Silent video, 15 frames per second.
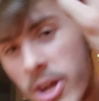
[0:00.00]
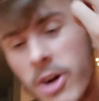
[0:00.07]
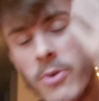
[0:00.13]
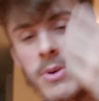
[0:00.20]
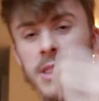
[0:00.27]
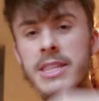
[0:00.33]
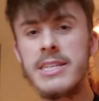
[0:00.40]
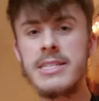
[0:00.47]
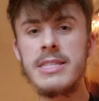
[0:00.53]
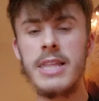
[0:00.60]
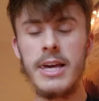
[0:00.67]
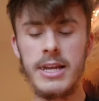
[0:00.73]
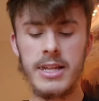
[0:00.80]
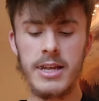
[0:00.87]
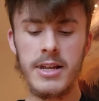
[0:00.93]
all with this
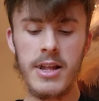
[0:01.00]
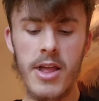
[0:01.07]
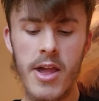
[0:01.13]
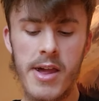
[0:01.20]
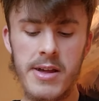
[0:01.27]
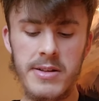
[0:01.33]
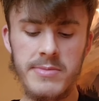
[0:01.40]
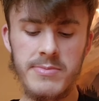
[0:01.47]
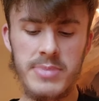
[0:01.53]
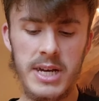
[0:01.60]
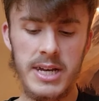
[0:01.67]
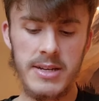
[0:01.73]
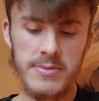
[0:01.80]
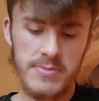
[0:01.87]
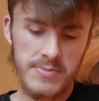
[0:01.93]
lighting,
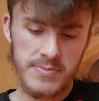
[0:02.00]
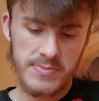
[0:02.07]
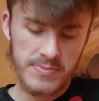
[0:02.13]
but